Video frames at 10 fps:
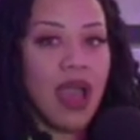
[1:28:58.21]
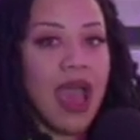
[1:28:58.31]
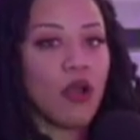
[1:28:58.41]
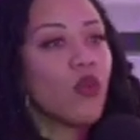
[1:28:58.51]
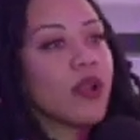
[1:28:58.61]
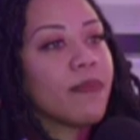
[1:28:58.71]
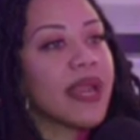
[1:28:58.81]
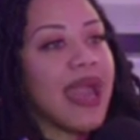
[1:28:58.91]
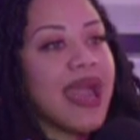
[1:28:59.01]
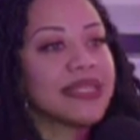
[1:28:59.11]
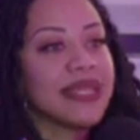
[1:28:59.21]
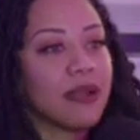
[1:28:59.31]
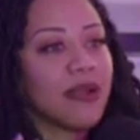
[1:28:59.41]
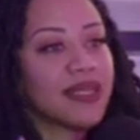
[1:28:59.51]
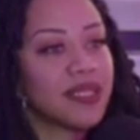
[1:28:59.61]
want to make an ass out
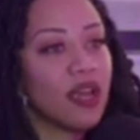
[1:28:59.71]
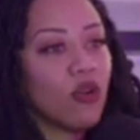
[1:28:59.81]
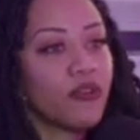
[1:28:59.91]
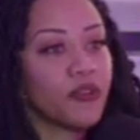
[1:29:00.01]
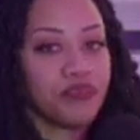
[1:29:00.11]
of myself,